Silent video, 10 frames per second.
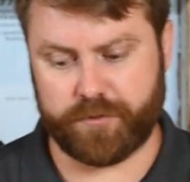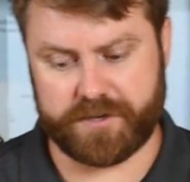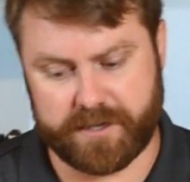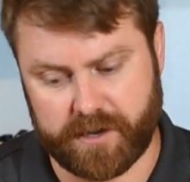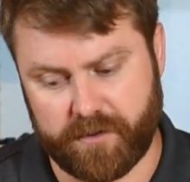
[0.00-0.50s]

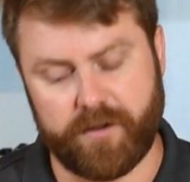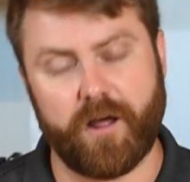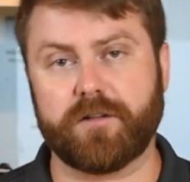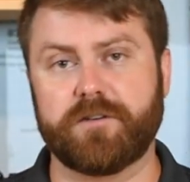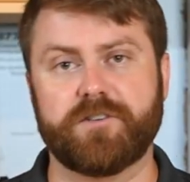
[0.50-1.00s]

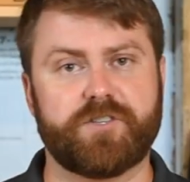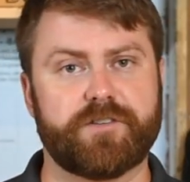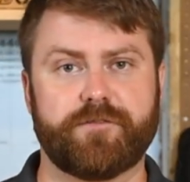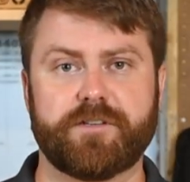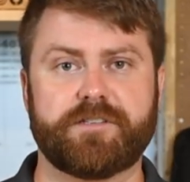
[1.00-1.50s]
$1,400
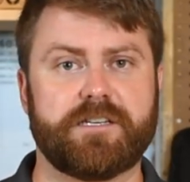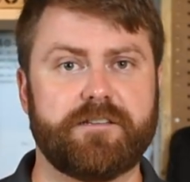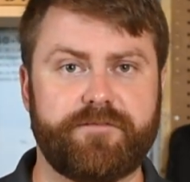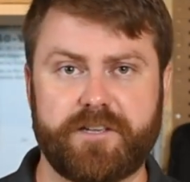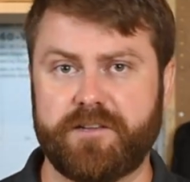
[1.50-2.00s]
just for the
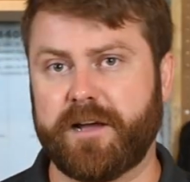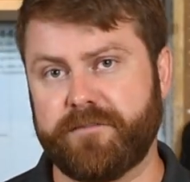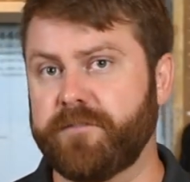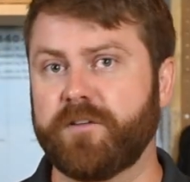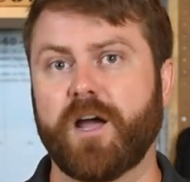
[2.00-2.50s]
sitting fee. You
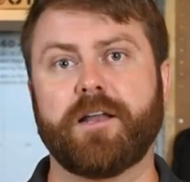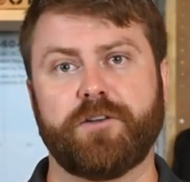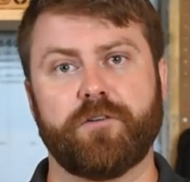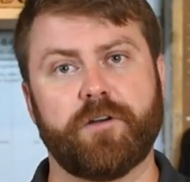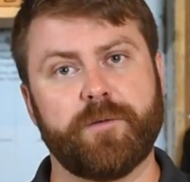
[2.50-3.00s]
haven't even gotten
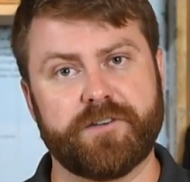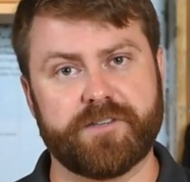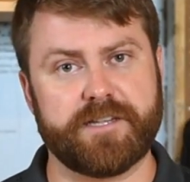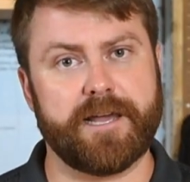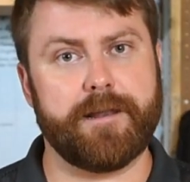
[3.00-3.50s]
your
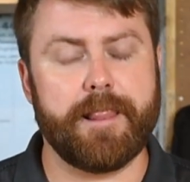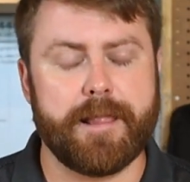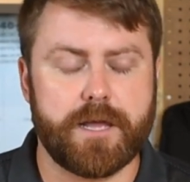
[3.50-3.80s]
images yet.